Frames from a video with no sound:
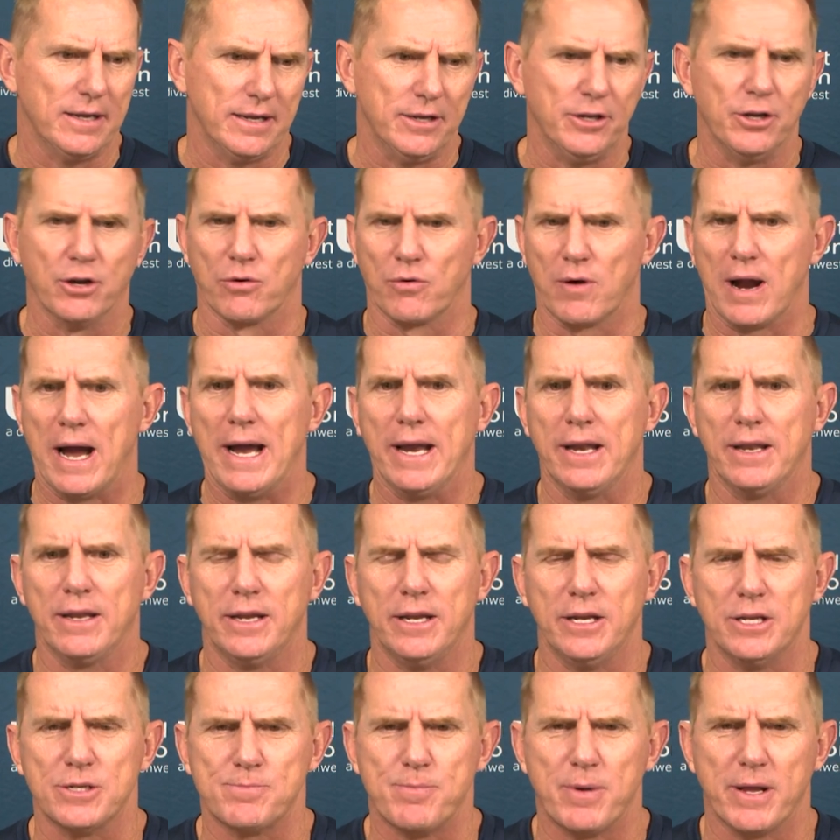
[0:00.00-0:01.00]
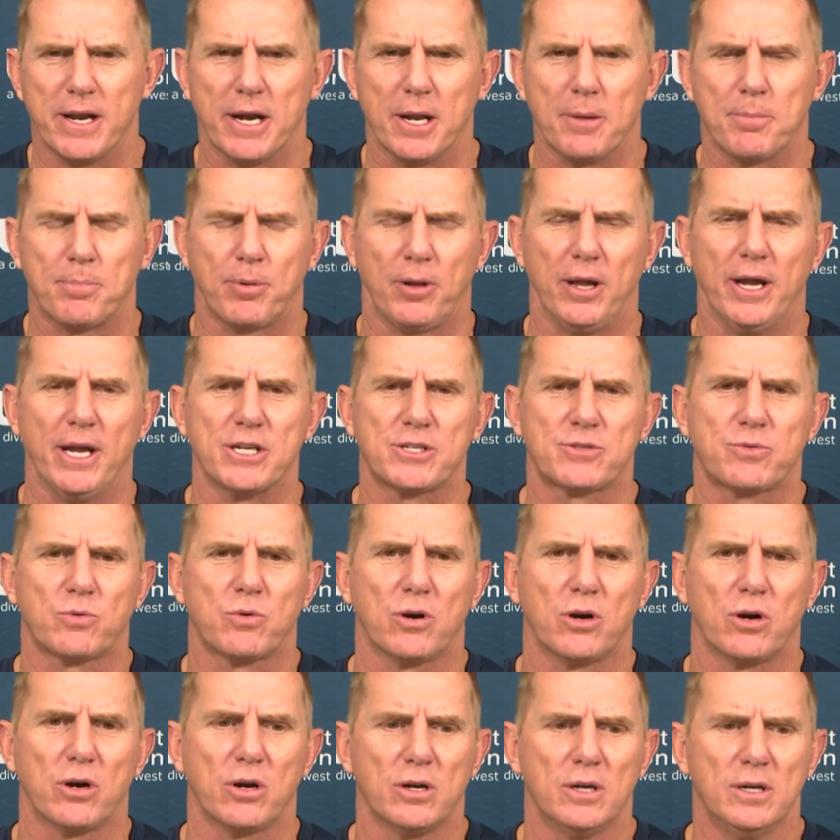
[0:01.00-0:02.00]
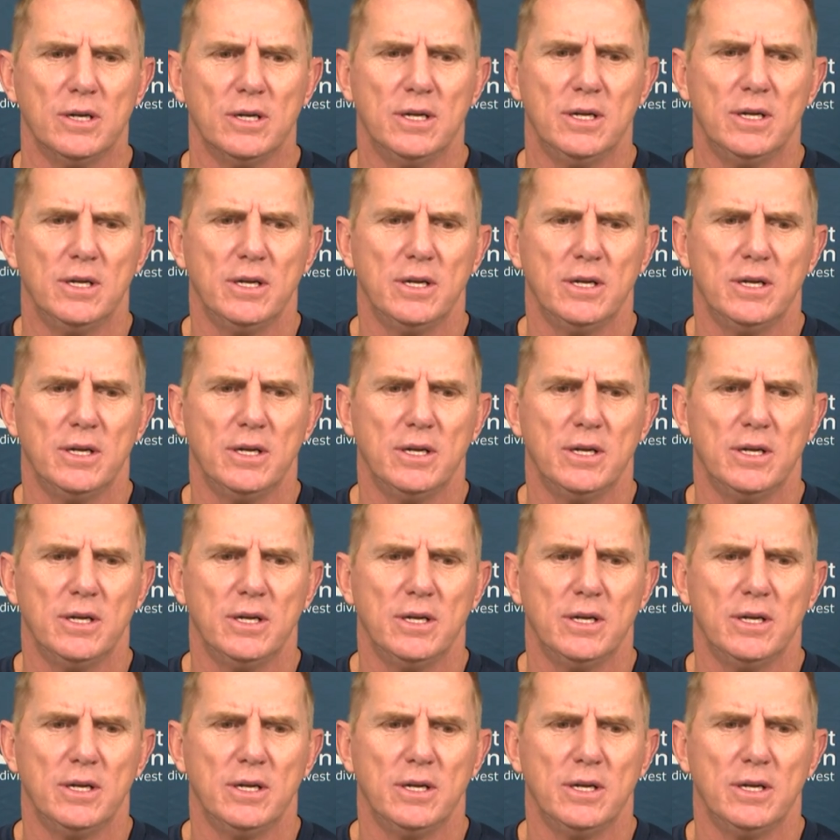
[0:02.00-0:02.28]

You're right. He's been at a place where